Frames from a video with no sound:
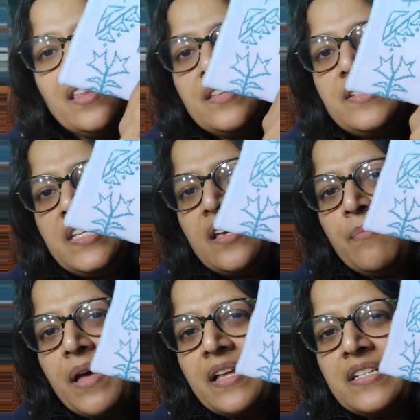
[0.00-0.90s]
The
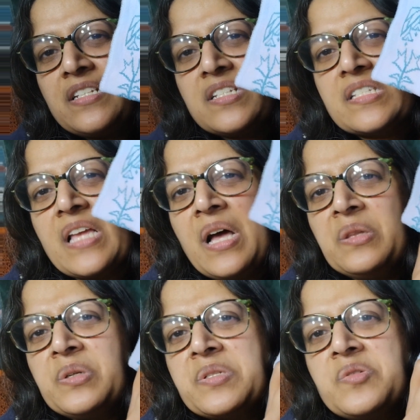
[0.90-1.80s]
diamante does
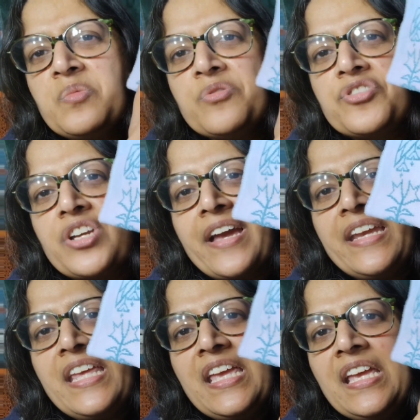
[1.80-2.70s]
not look super
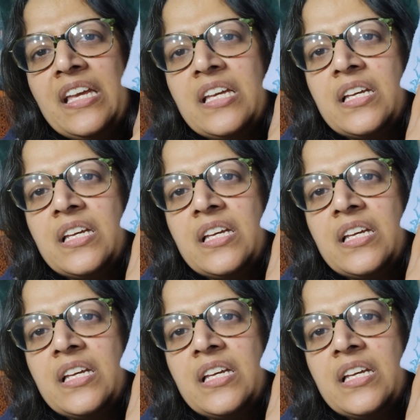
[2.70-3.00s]
shiny.